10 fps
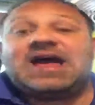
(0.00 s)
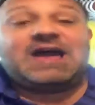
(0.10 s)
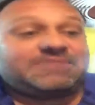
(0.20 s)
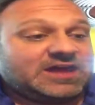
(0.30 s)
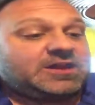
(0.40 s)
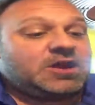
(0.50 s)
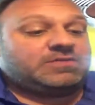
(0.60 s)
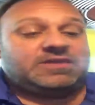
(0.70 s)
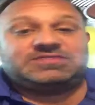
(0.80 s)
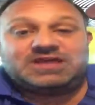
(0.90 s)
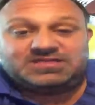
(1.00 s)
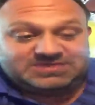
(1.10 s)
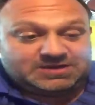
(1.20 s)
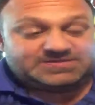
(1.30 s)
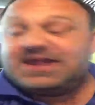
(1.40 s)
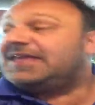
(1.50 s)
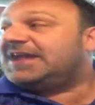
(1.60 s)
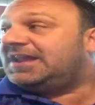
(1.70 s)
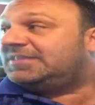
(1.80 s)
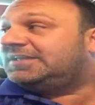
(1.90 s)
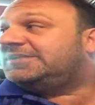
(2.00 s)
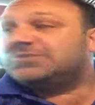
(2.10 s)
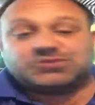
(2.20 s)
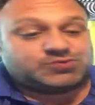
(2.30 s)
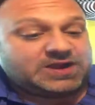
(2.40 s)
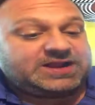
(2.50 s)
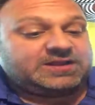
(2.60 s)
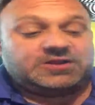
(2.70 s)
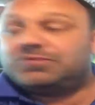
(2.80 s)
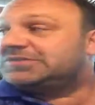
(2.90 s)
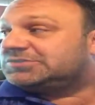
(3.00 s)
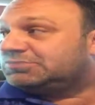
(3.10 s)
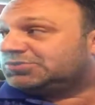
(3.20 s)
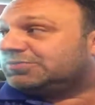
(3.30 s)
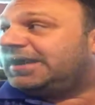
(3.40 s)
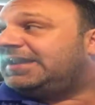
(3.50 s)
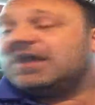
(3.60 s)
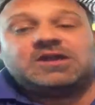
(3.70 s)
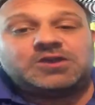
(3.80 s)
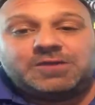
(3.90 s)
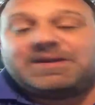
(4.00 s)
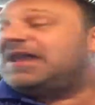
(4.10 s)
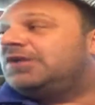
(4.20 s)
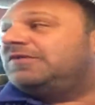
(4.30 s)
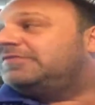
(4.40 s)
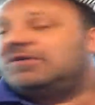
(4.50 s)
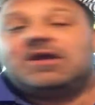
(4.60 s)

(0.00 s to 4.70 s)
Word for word: I've got to know that they're dedicated teachers ready to do what's right, no matter,